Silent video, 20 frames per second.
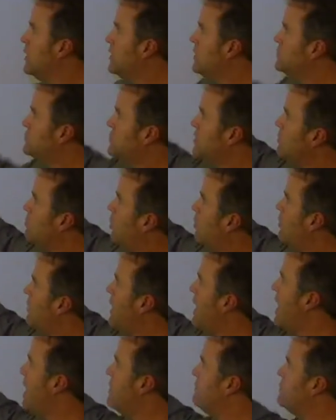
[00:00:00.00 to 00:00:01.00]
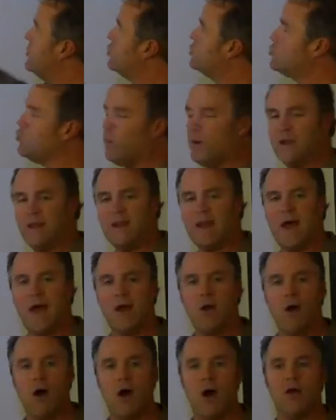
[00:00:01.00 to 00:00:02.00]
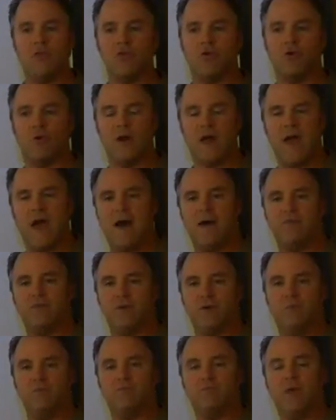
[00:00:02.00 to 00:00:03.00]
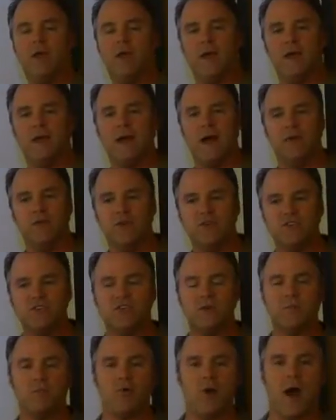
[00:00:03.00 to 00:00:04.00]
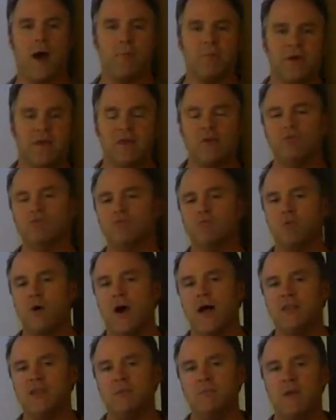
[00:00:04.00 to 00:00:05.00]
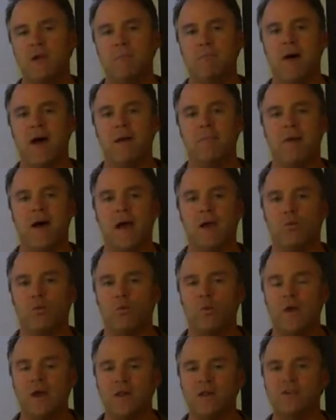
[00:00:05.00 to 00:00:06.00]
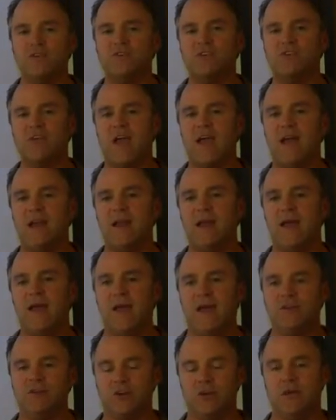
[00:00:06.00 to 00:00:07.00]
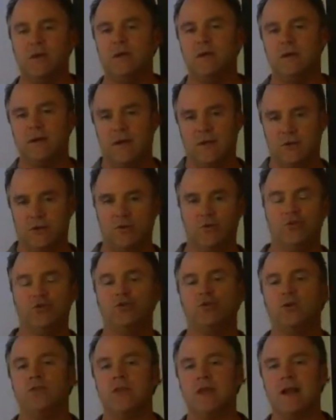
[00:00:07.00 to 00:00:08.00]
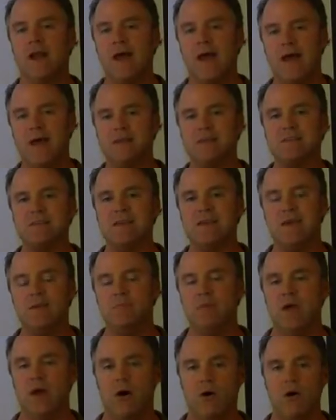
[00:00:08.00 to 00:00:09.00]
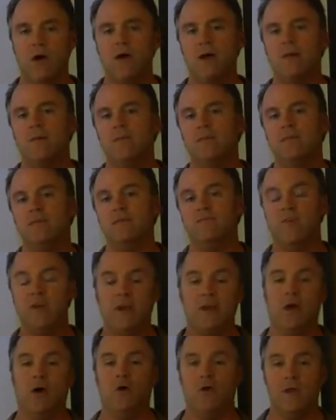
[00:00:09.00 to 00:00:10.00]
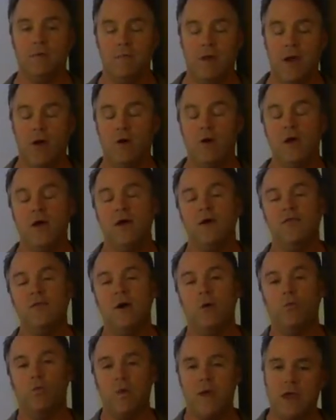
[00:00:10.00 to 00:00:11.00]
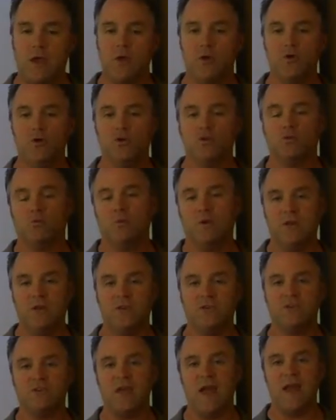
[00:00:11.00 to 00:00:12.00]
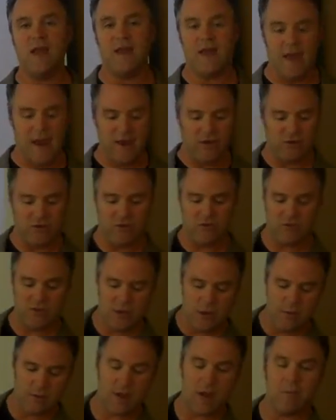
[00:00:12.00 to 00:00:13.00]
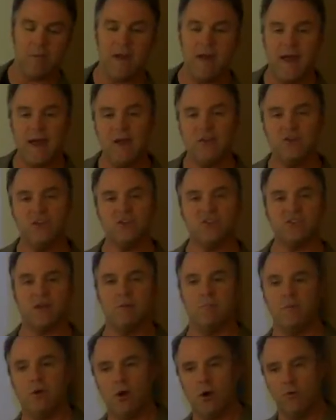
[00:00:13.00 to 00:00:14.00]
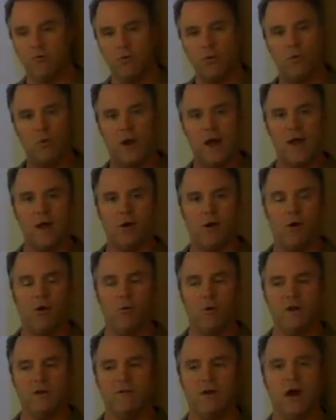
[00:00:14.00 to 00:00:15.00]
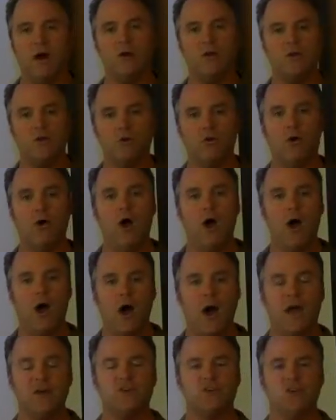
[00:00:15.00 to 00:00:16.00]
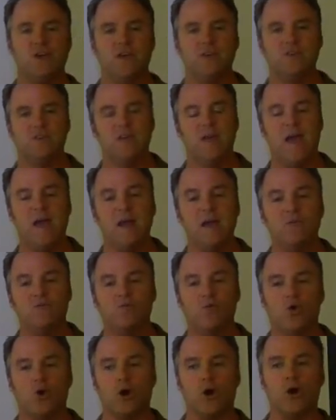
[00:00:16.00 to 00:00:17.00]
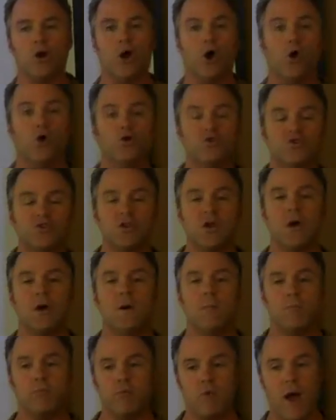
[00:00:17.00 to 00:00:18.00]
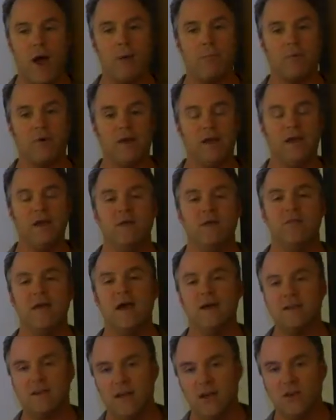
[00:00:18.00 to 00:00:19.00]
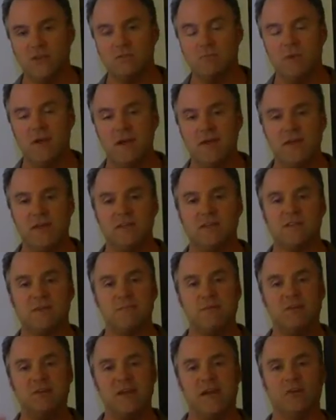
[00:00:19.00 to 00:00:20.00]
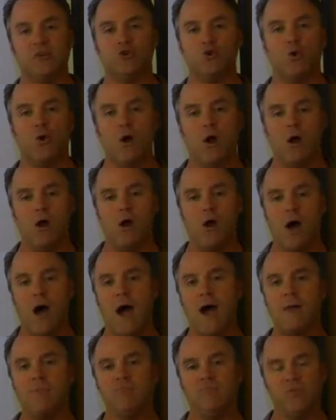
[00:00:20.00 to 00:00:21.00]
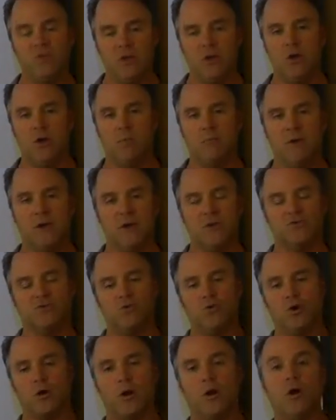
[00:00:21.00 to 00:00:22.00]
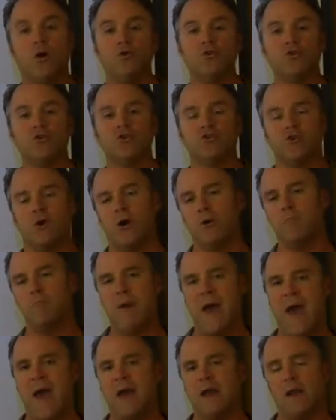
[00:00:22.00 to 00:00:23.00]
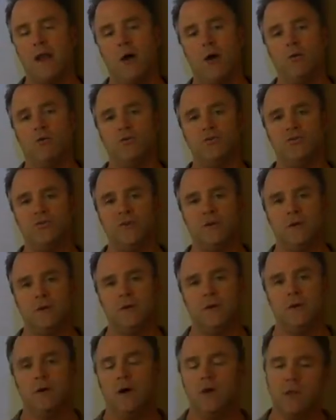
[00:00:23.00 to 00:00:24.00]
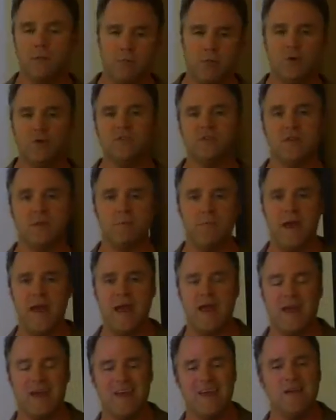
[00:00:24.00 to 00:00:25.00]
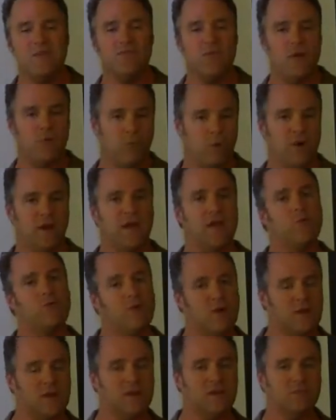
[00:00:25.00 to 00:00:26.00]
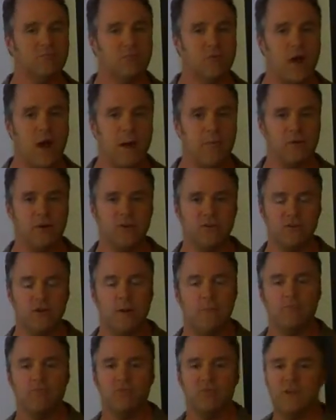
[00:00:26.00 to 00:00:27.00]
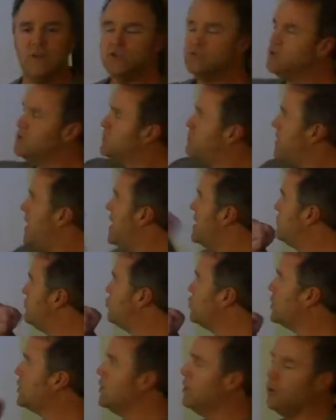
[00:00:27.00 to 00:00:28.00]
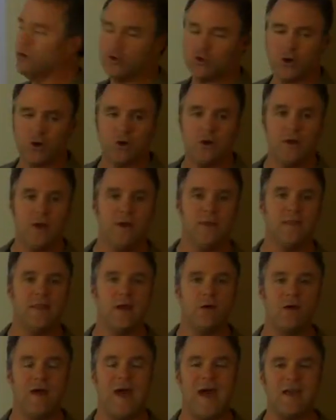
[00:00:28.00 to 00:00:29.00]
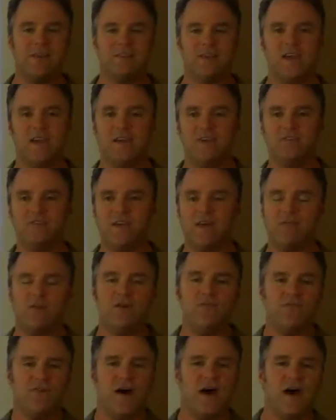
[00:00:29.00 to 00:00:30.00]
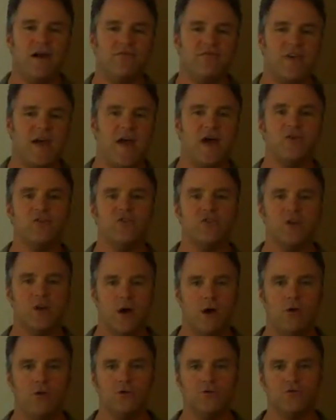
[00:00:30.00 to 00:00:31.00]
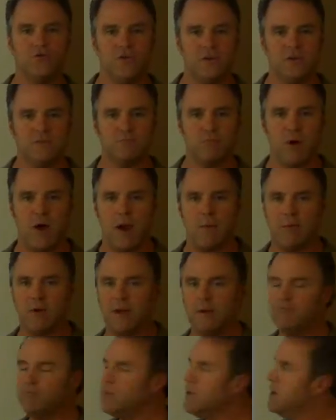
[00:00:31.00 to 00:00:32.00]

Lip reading: You see what we have here, 29 Hawthorne Avenue. Now, this is a property that was brought to me by my real estate agent. I told you on the last video email, that we use real estate agents. Now, my agent sent me over what I call one of our little hot sheets. It had a foreclosed property. That tells me that it's a potential hot deal because foreclosures are bad loans on the books of the bank. They want to get rid of these properties. This was a bank foreclosure. They were asking $75,000 for this property.